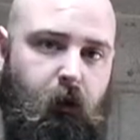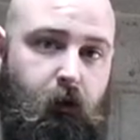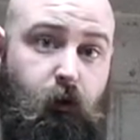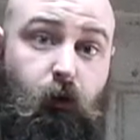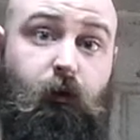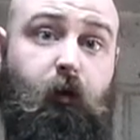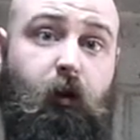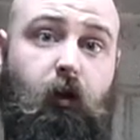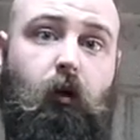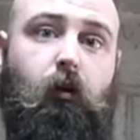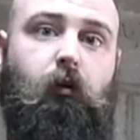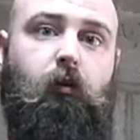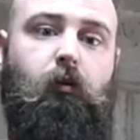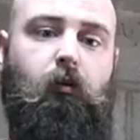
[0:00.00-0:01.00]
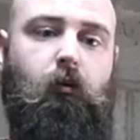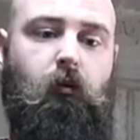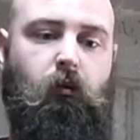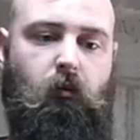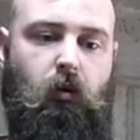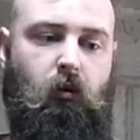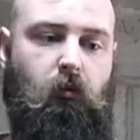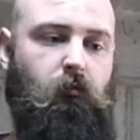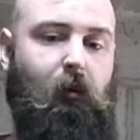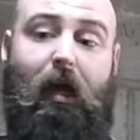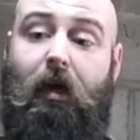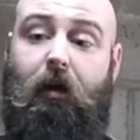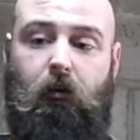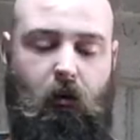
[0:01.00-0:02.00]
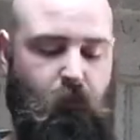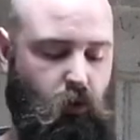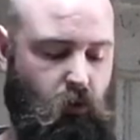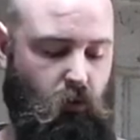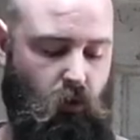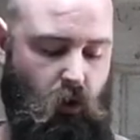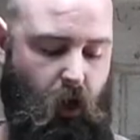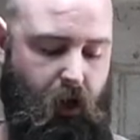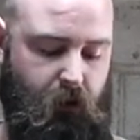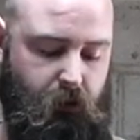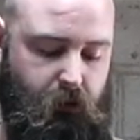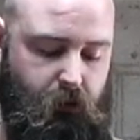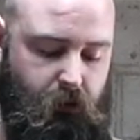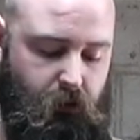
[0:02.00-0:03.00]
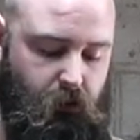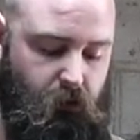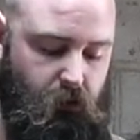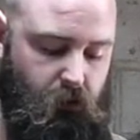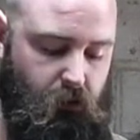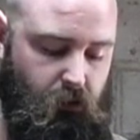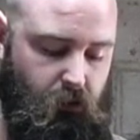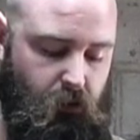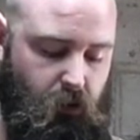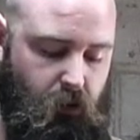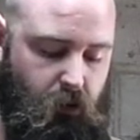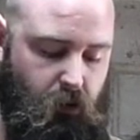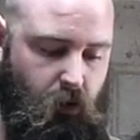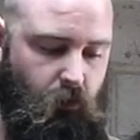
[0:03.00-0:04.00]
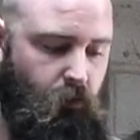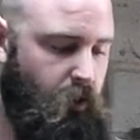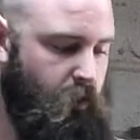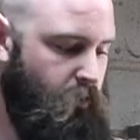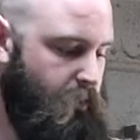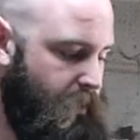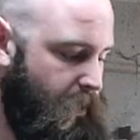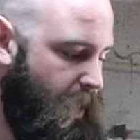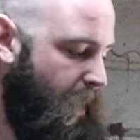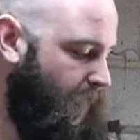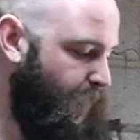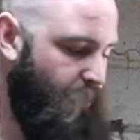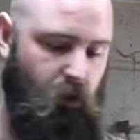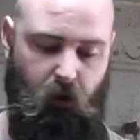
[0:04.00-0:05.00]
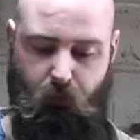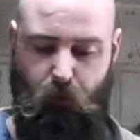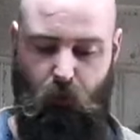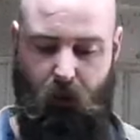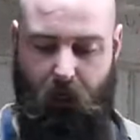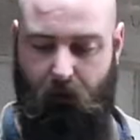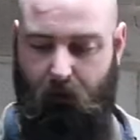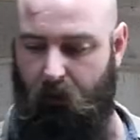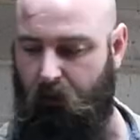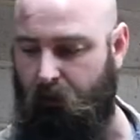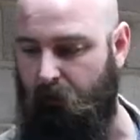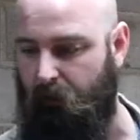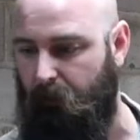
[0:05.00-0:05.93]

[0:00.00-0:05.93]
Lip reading: do a video on later, I'm sure. And it's a real dark purple color.